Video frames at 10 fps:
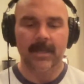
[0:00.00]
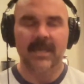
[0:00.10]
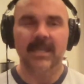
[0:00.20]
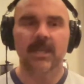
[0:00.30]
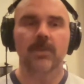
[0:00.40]

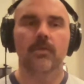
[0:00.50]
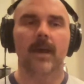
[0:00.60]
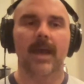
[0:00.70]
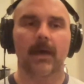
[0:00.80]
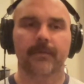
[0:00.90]
He knew
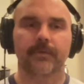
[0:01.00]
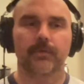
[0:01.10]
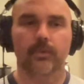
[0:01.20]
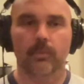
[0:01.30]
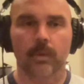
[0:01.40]
how
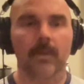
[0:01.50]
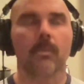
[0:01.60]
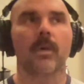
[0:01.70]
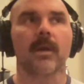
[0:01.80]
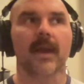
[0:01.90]
to,
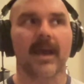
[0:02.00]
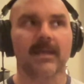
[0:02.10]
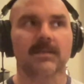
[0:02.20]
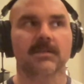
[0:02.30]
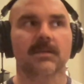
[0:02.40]

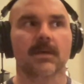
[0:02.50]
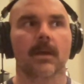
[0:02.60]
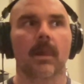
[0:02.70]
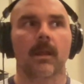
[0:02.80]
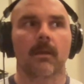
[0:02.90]
whereas
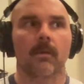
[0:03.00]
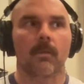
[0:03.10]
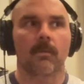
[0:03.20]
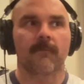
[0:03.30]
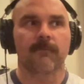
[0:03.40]

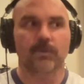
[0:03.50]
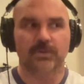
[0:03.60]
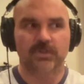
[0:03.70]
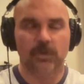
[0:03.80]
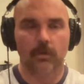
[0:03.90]
for
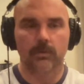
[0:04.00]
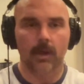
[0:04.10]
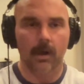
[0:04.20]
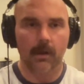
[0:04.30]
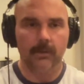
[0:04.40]
so
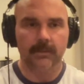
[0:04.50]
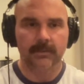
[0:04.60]
long